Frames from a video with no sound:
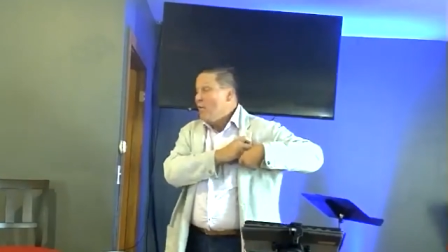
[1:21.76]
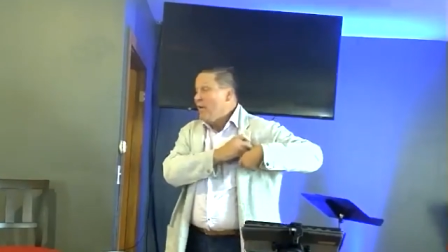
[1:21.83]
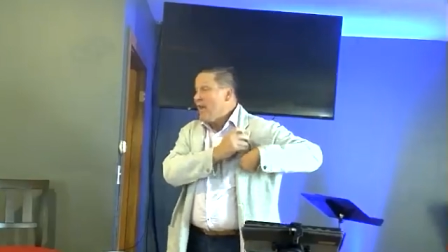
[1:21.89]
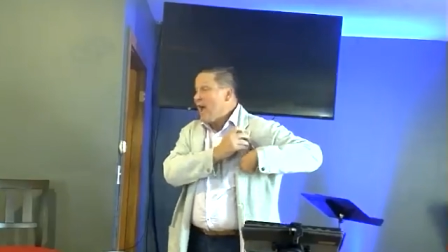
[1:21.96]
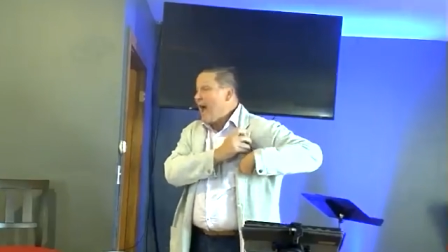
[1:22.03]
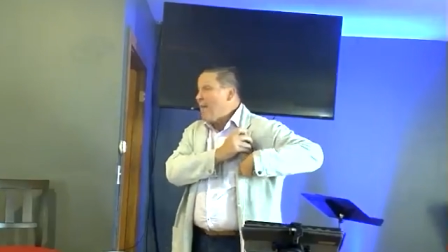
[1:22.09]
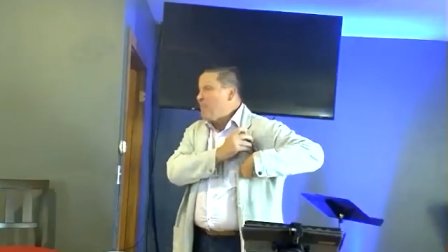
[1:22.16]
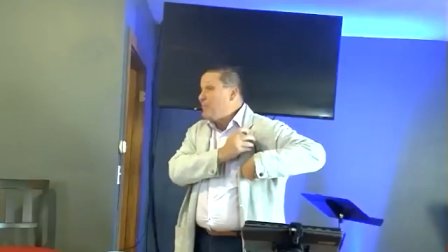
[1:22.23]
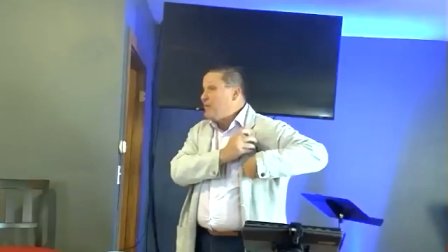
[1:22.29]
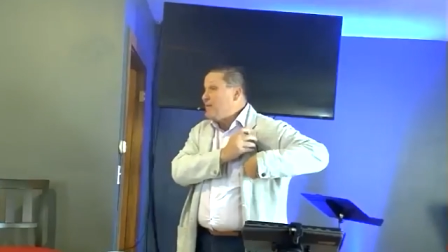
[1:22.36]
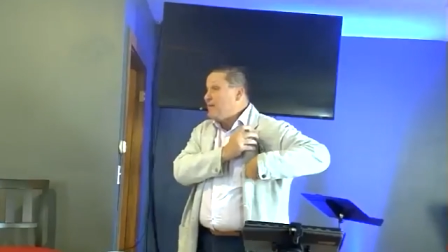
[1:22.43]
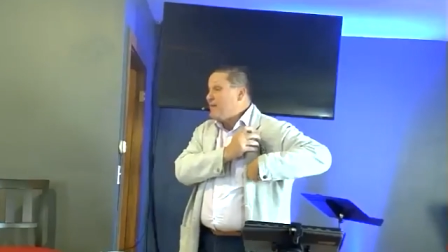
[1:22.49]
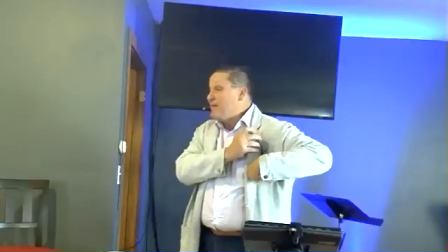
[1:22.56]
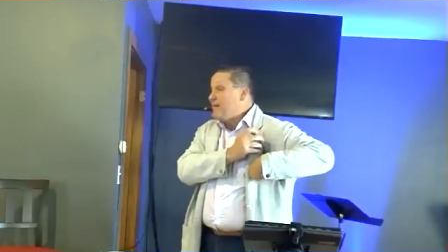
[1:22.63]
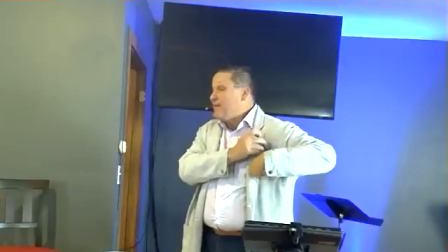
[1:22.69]
what
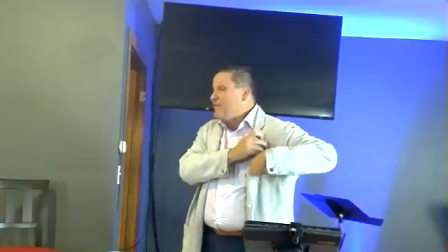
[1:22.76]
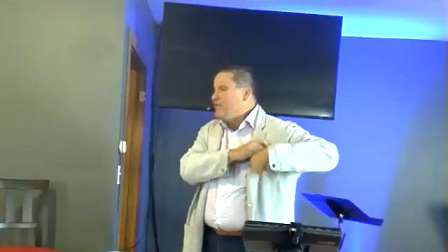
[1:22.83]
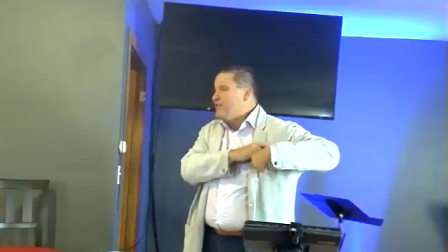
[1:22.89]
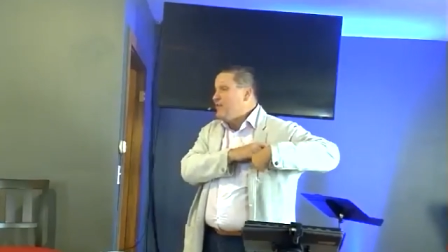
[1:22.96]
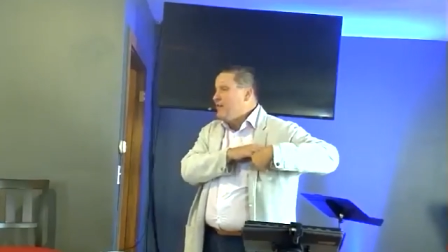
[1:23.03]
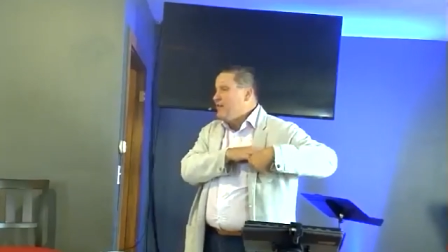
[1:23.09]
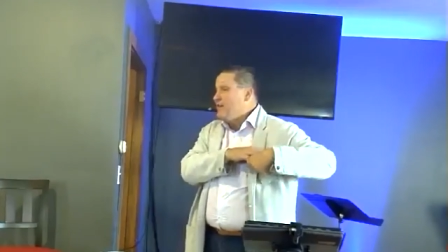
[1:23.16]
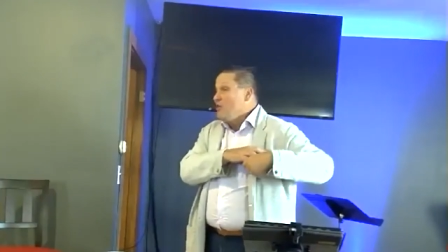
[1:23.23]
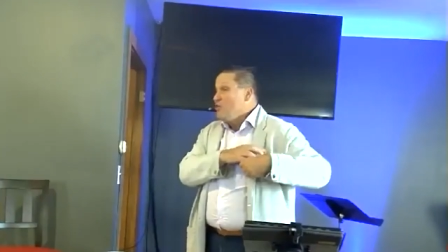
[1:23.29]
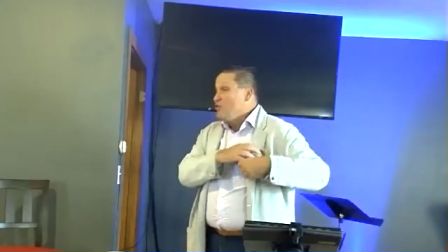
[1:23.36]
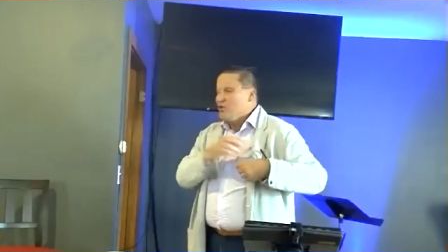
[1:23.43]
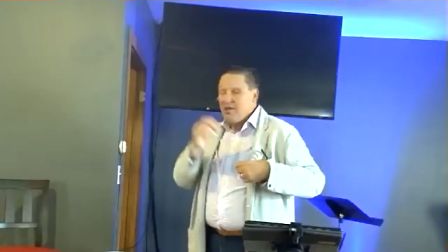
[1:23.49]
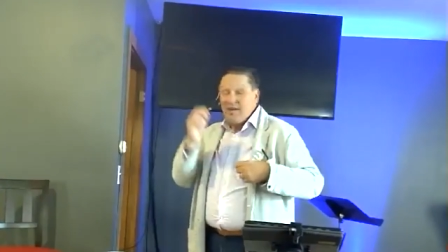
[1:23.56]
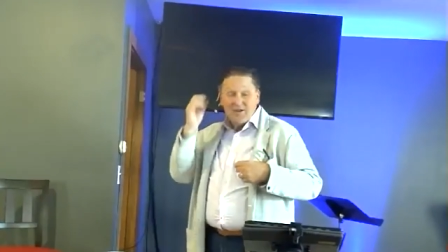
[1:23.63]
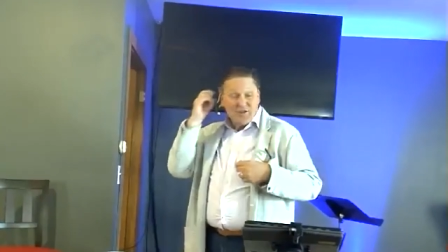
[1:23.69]
happened is
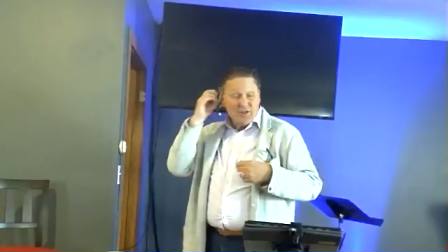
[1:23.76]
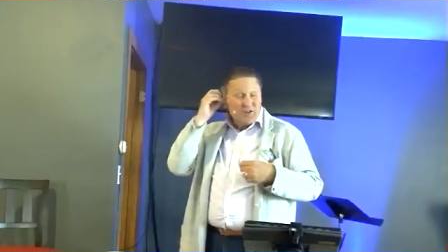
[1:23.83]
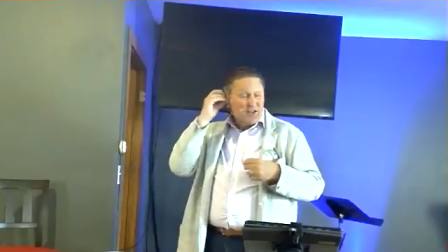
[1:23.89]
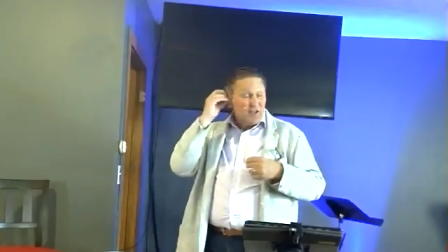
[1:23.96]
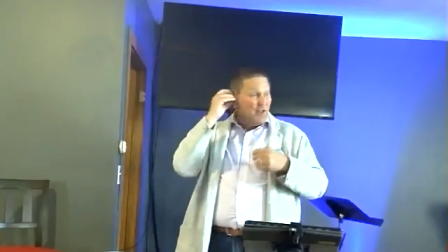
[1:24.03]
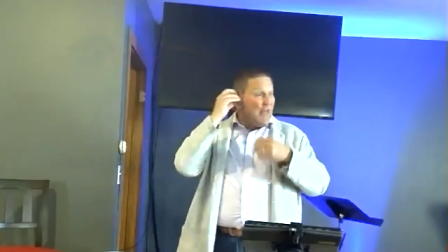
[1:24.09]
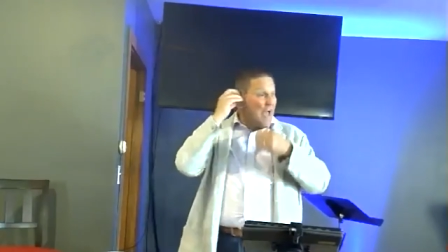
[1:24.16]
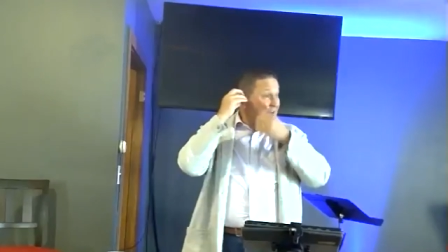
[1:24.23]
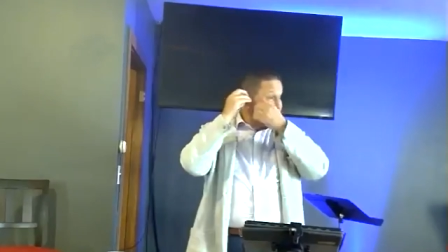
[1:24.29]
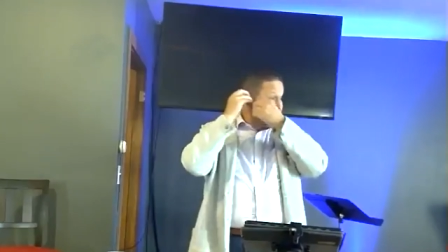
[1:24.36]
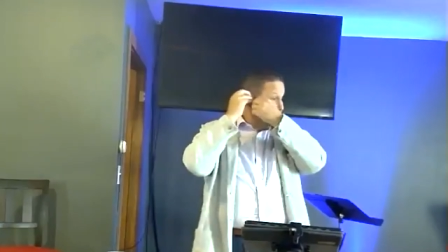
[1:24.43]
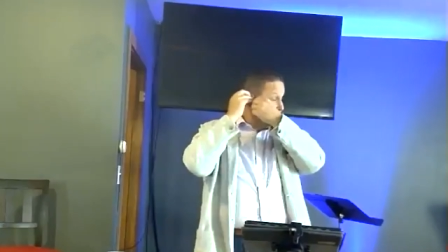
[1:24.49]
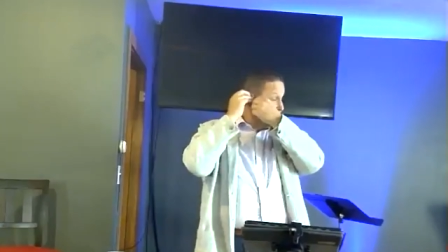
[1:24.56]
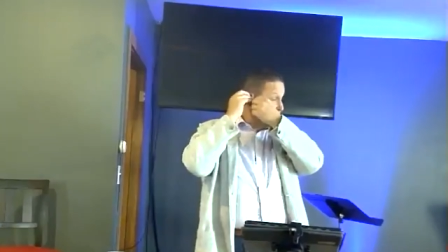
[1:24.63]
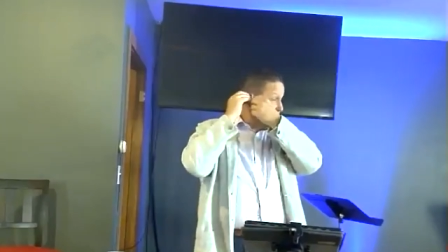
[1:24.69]
Jesus
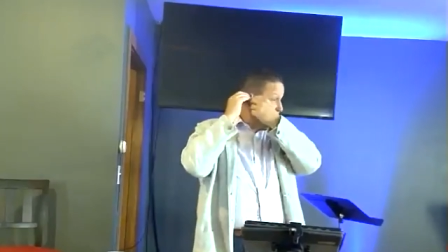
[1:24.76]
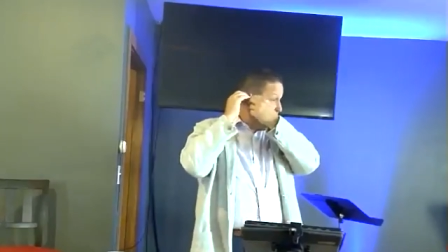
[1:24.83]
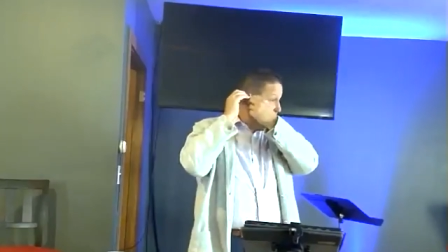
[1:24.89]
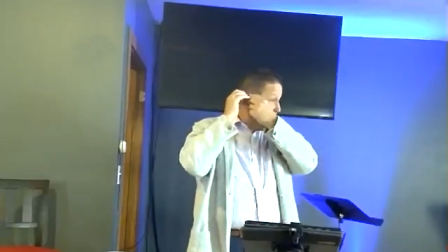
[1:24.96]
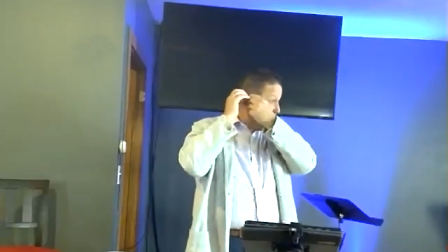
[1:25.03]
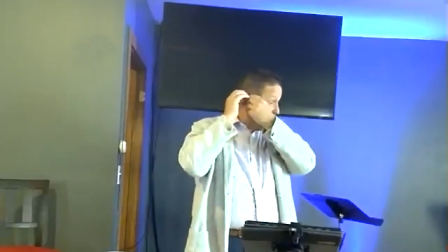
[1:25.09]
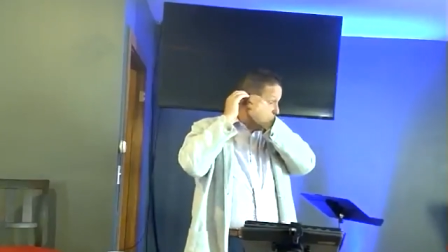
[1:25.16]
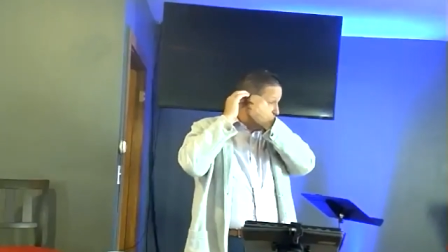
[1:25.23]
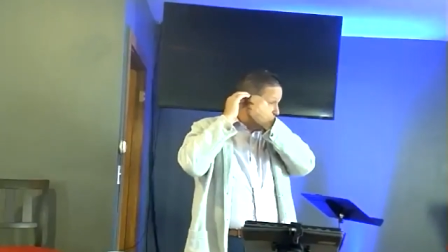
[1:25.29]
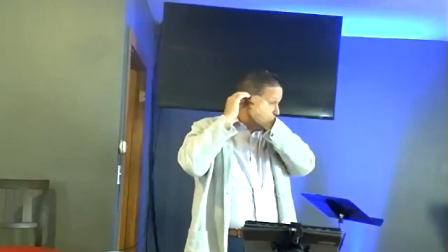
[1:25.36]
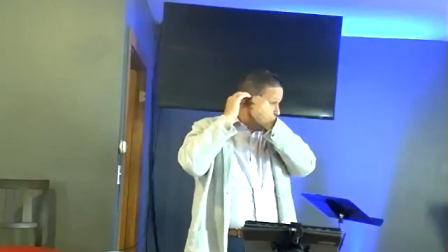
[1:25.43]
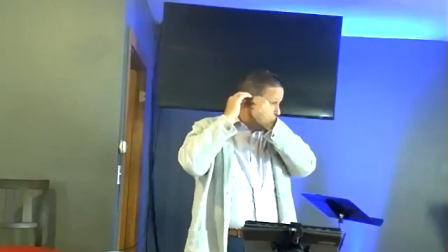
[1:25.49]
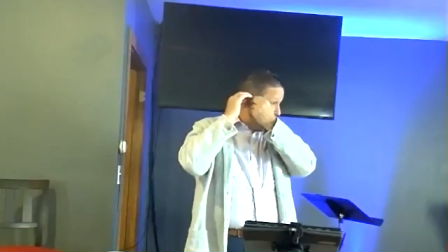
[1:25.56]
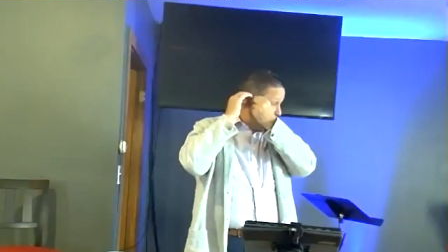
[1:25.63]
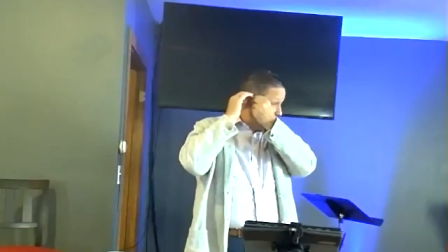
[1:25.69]
left his hearers with a
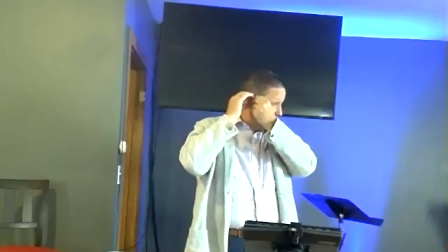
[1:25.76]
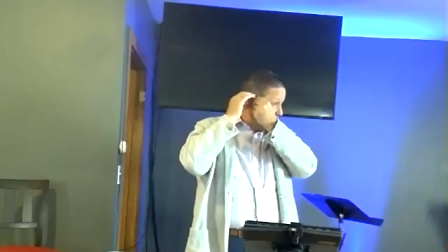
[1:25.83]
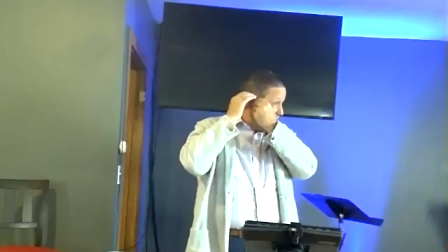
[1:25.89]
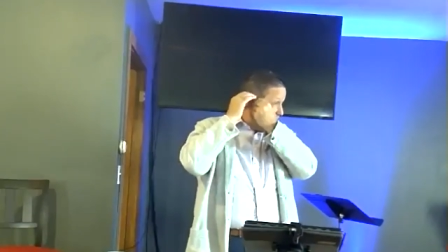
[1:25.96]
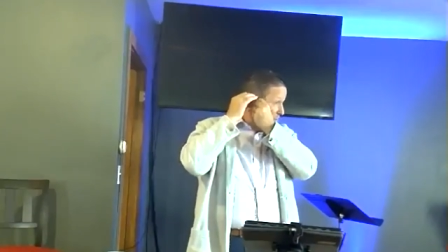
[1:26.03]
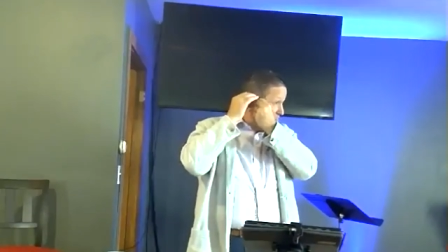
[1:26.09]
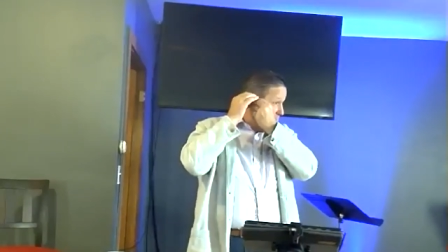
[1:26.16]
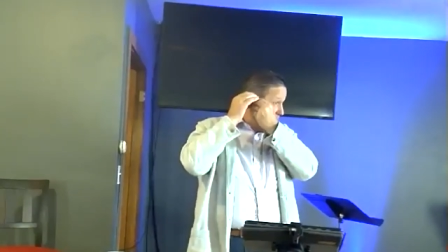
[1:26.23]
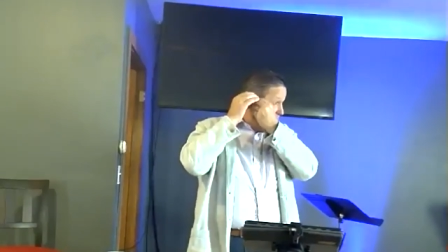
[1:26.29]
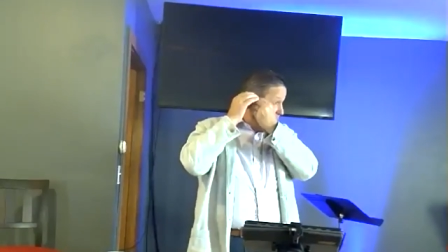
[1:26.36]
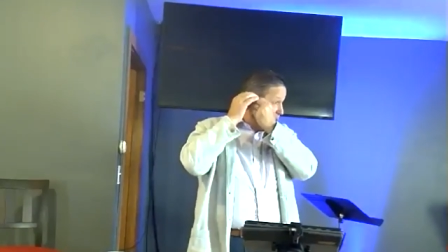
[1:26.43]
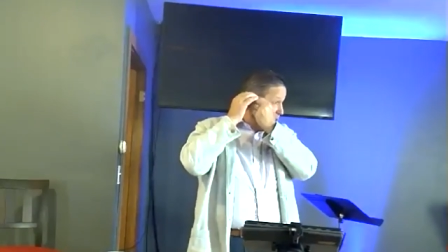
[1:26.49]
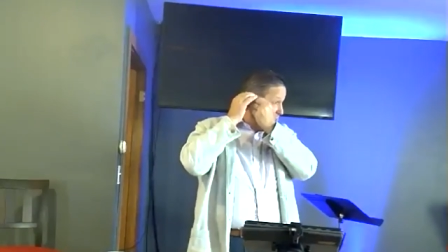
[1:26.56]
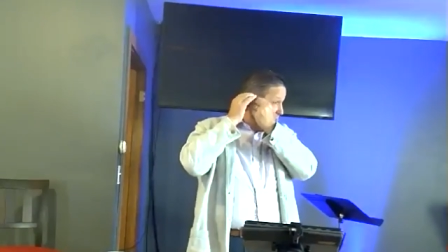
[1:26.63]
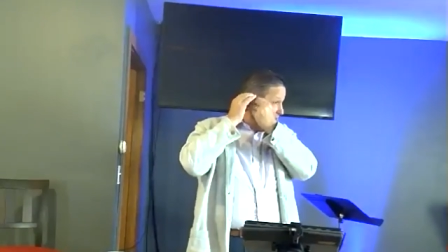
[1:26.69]
sense of
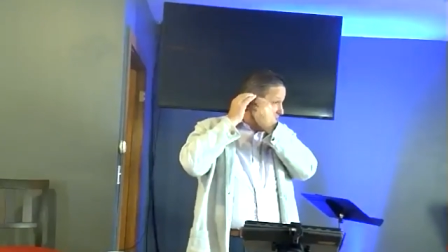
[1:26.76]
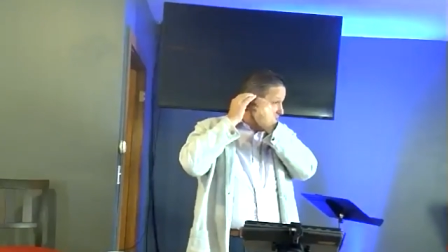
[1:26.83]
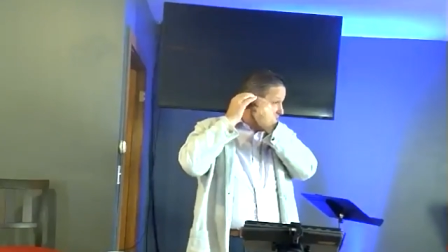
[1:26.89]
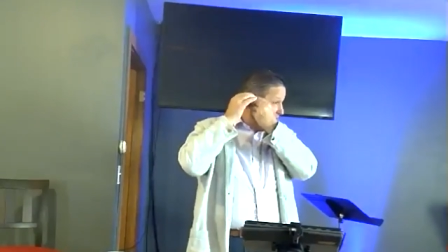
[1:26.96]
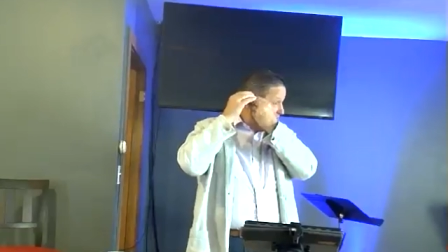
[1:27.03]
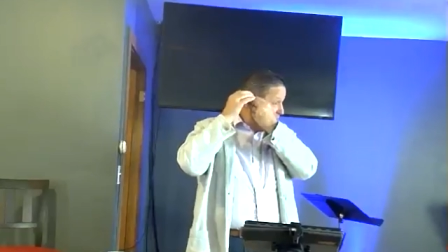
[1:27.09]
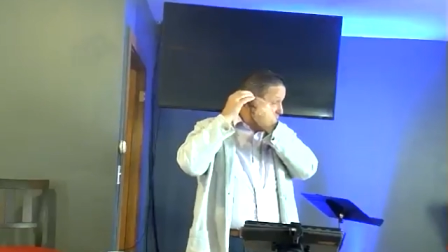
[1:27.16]
amazement